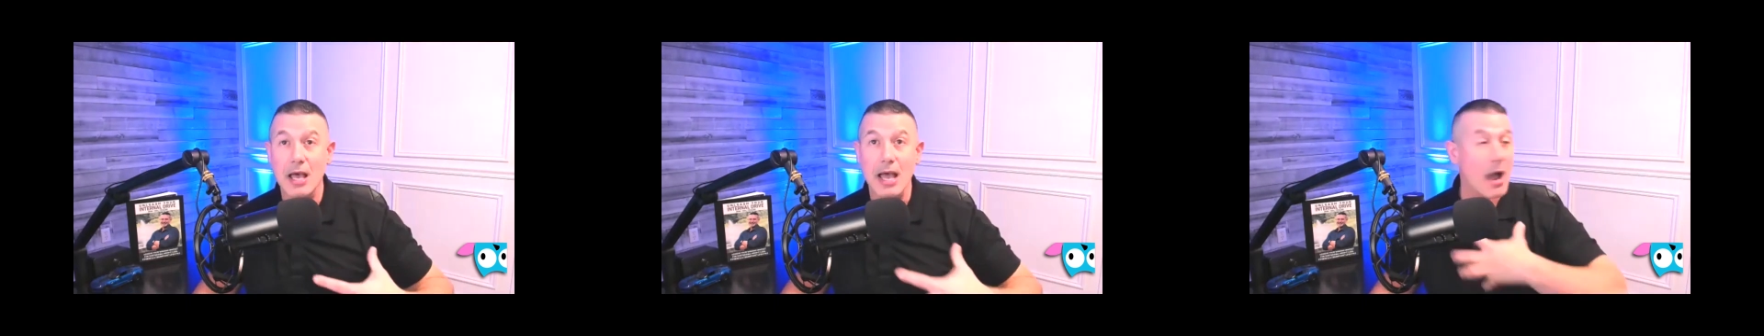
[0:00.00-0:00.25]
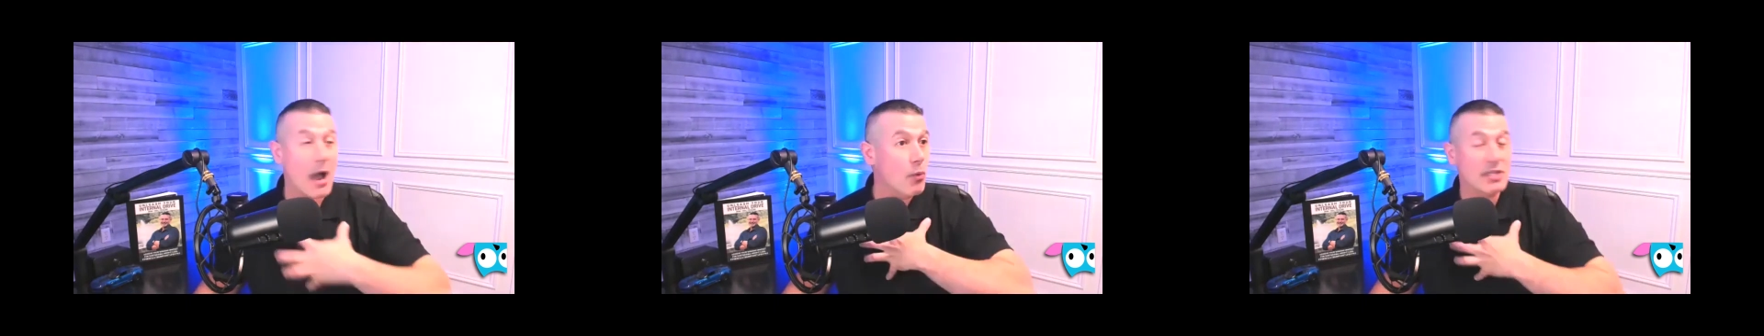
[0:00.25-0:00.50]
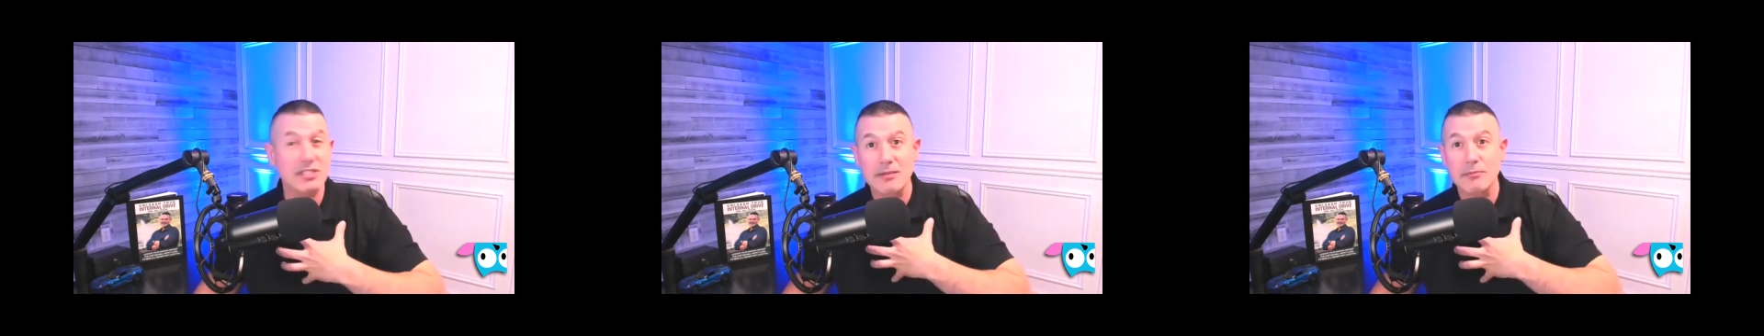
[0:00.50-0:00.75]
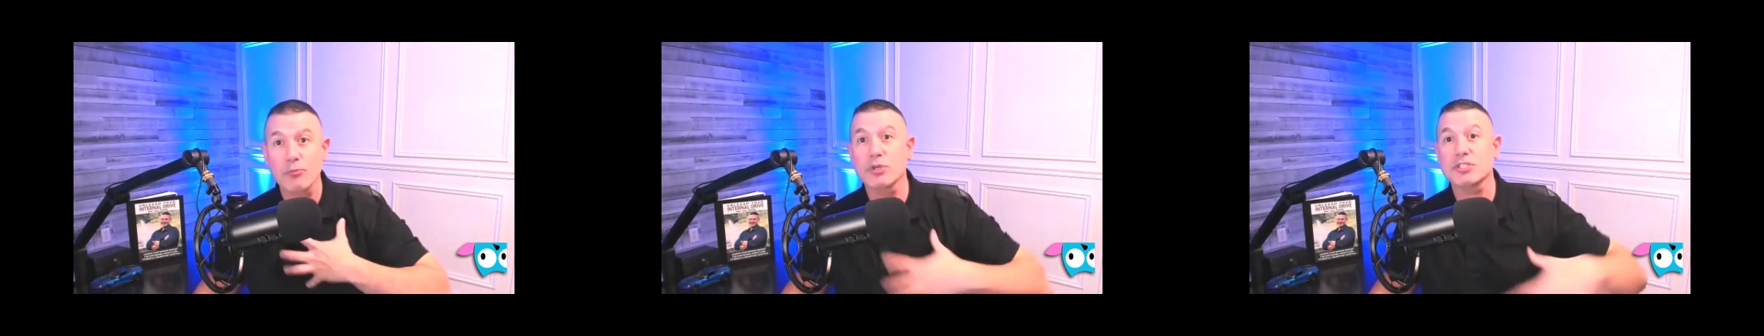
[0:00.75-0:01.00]
How was
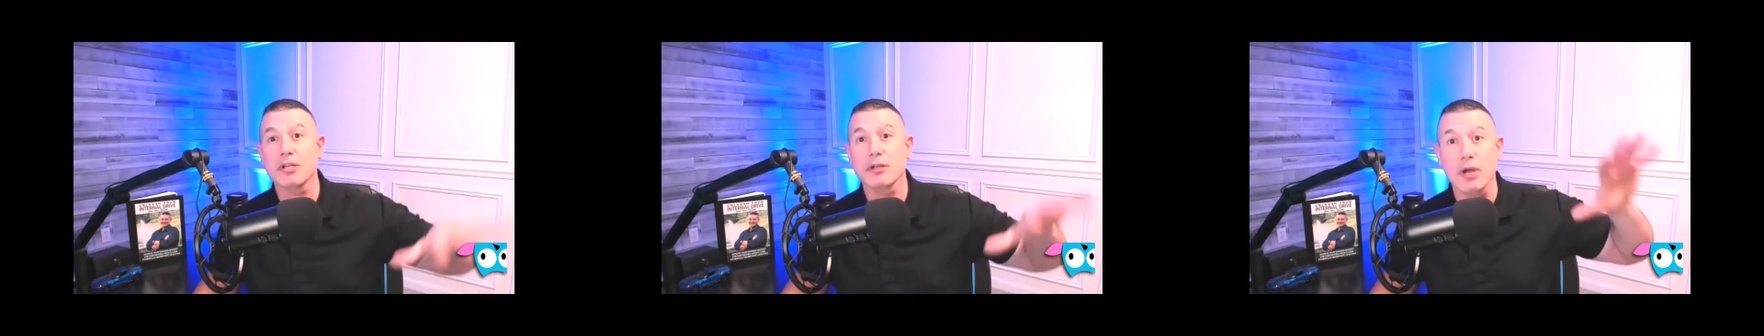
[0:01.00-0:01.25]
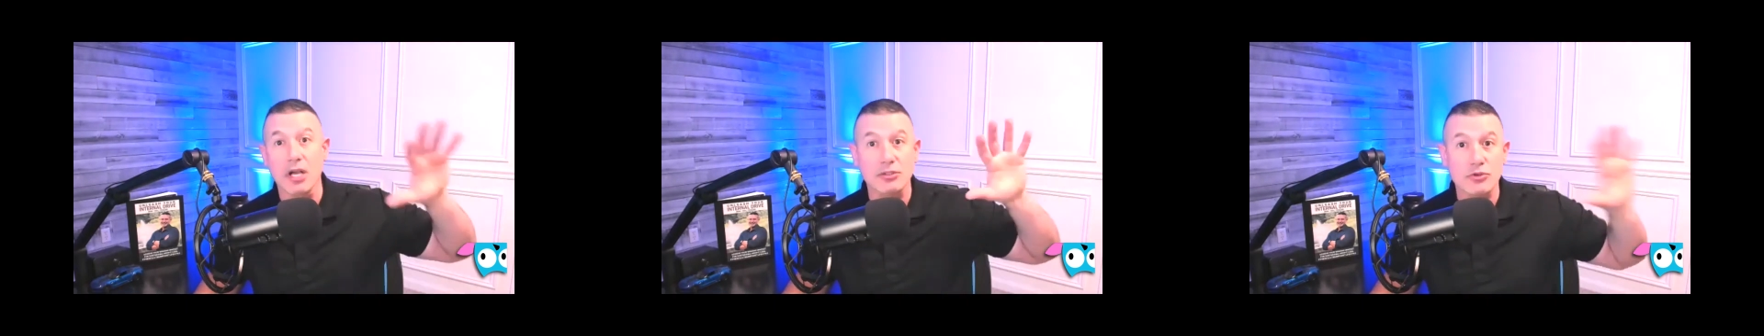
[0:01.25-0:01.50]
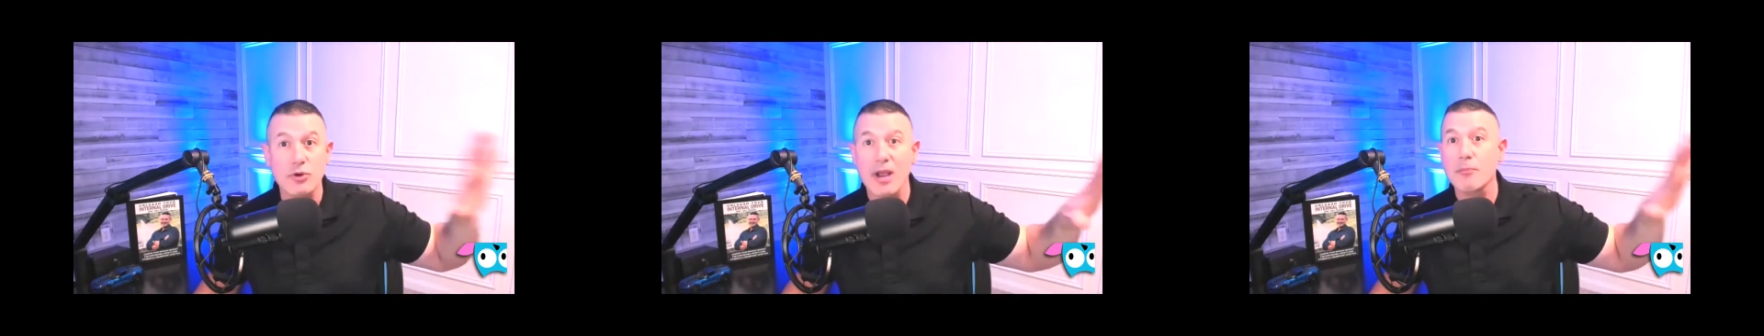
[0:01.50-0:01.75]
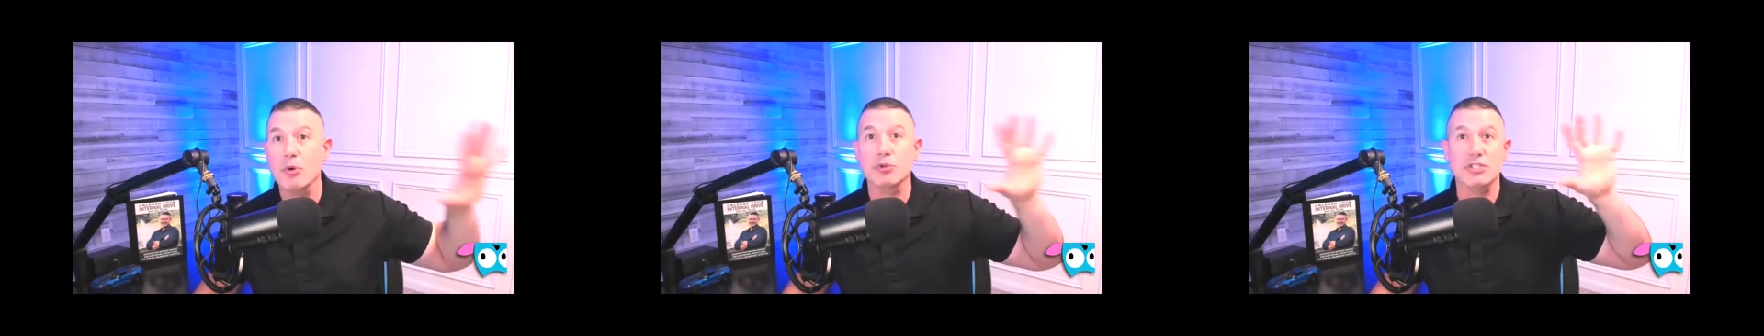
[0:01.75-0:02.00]
it? Was it a
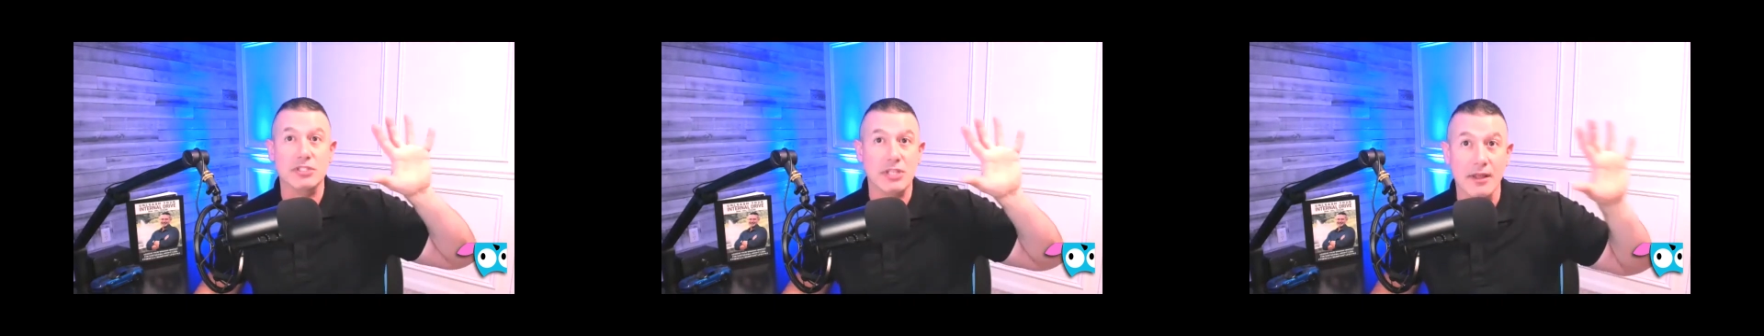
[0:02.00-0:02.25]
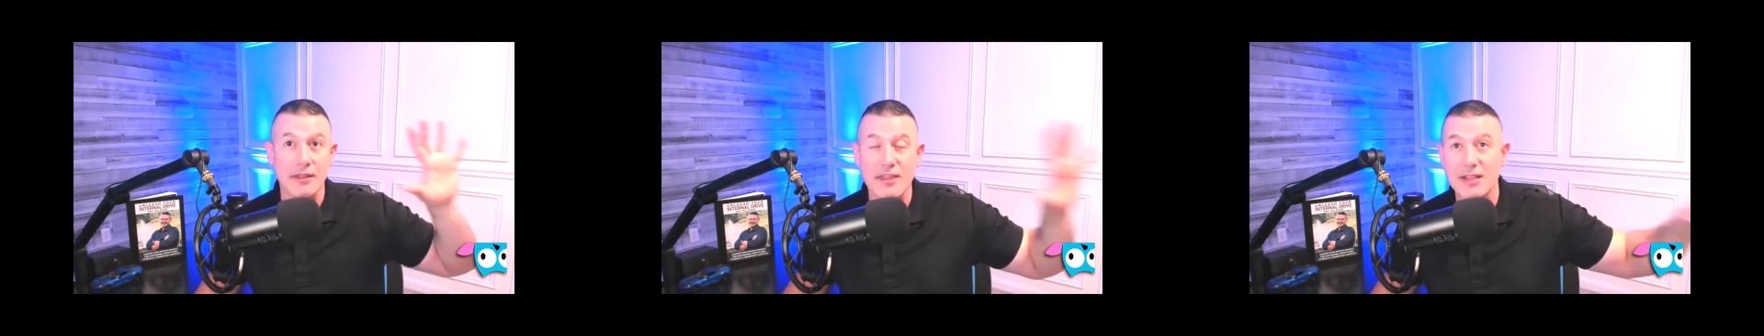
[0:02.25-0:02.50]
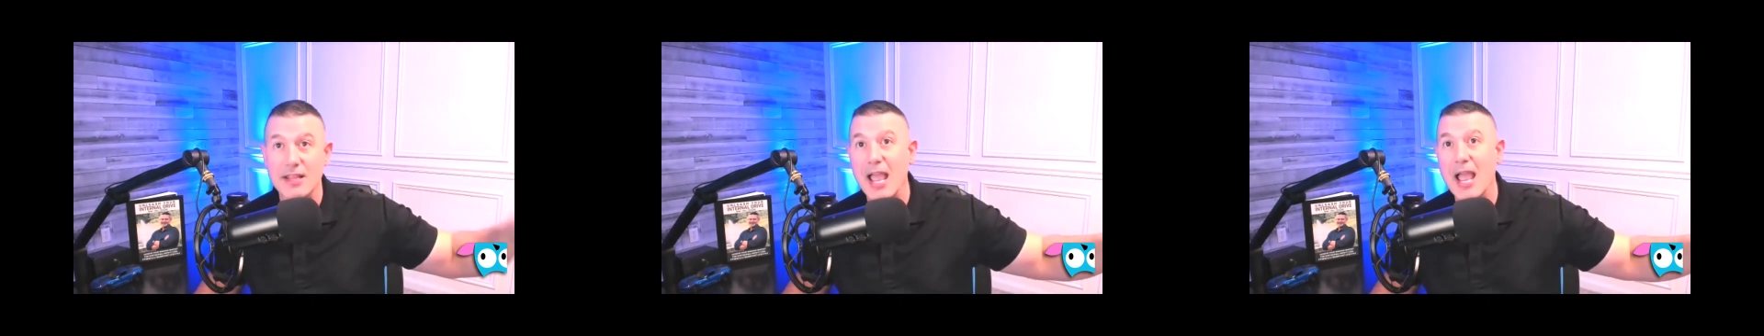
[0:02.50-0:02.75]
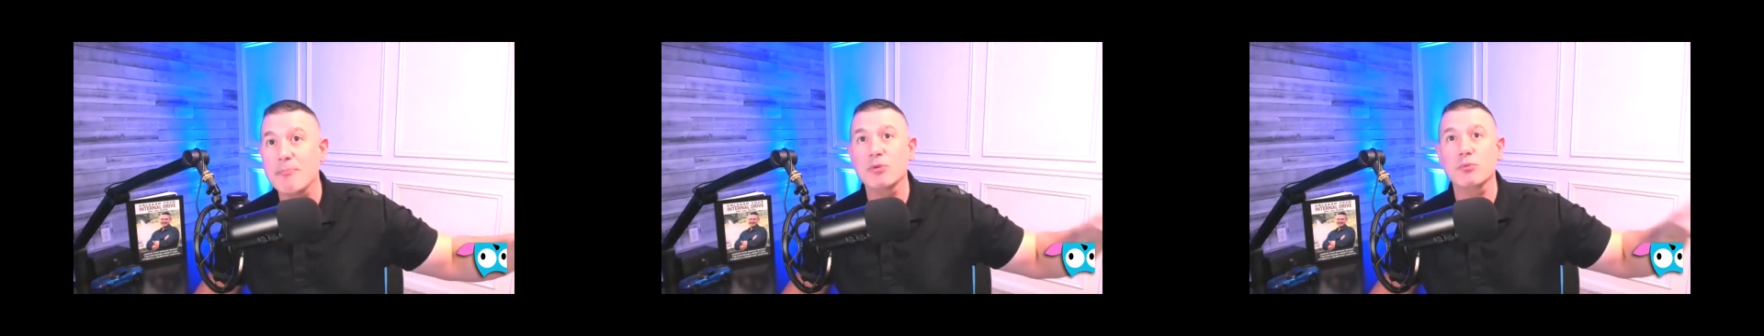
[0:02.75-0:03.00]
trauma? Was it a thing that
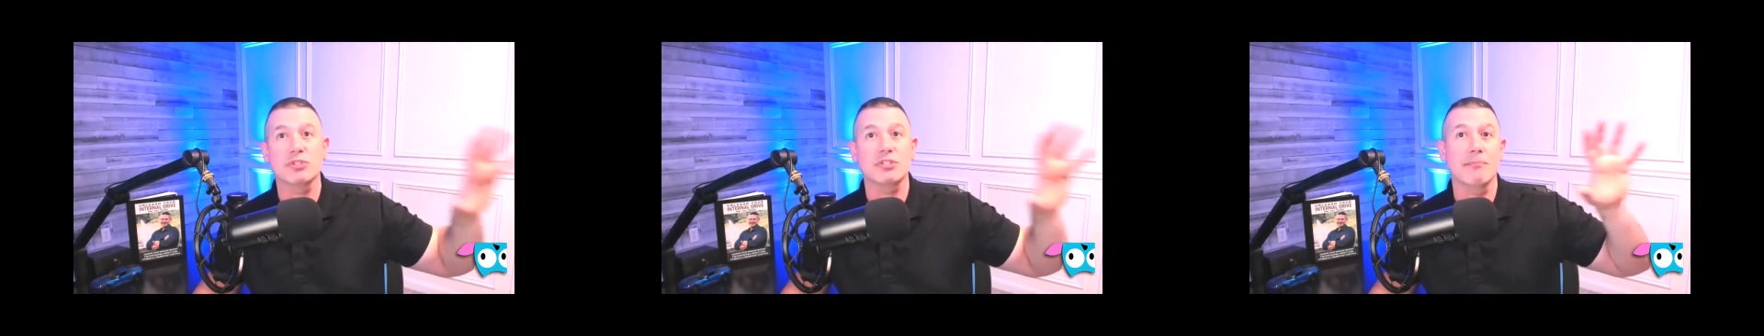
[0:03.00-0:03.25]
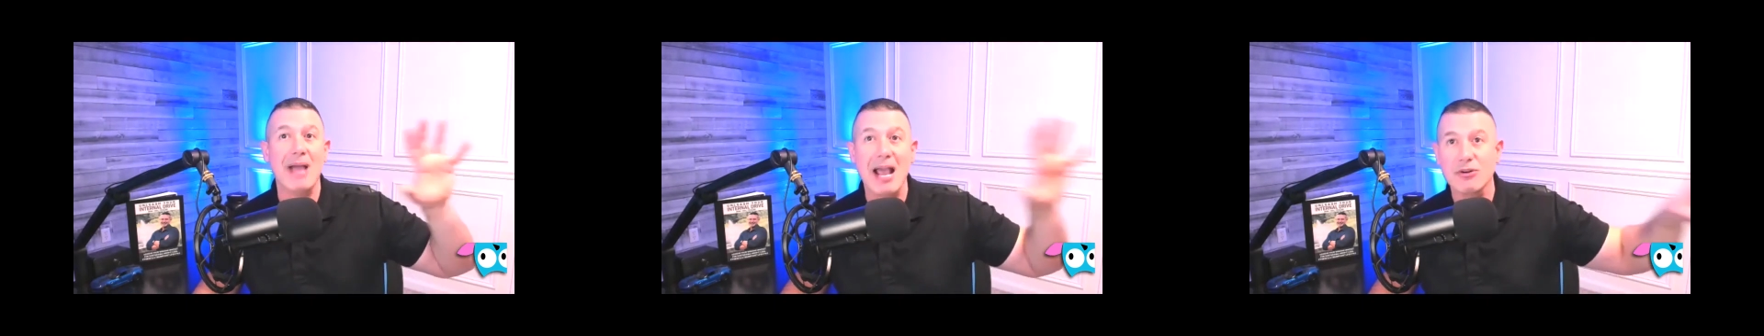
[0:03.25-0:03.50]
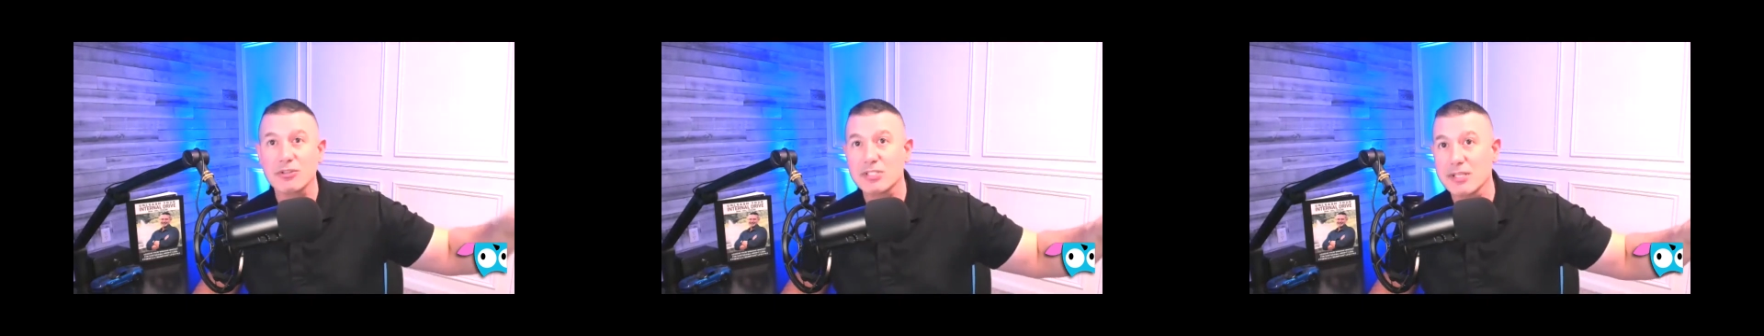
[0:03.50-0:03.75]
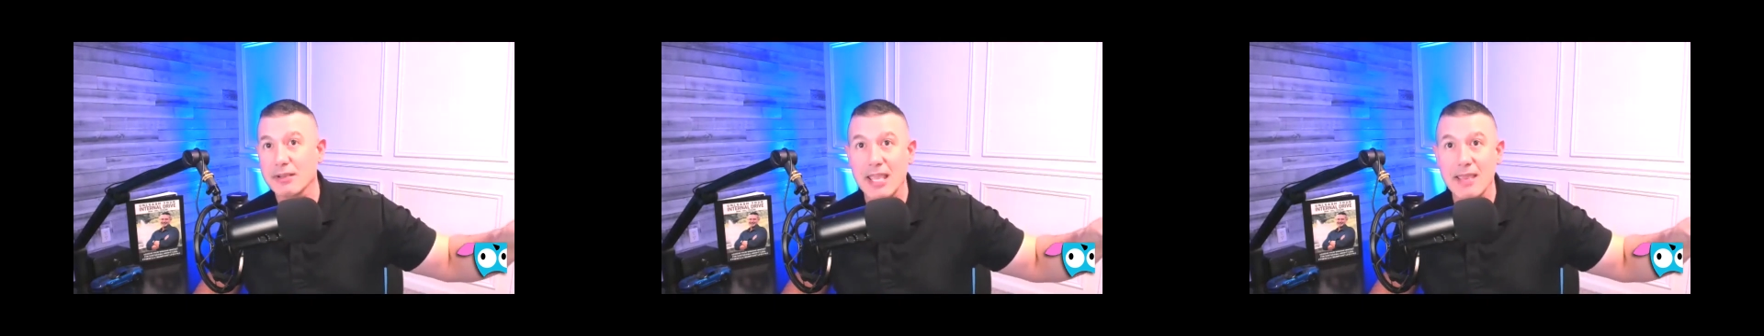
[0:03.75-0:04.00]
happened? Was it patterns that